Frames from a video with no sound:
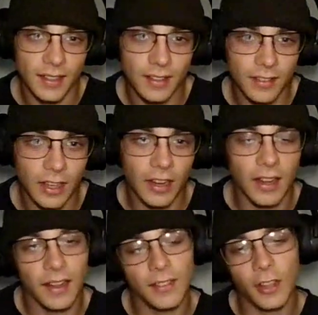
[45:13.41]

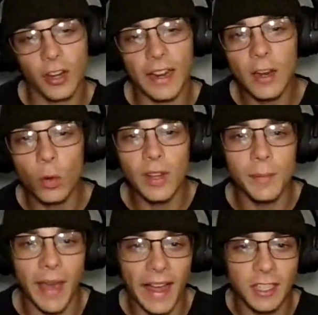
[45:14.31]
They're equally
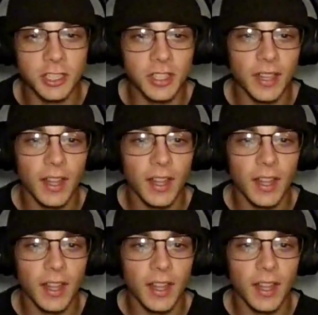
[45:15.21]
matched,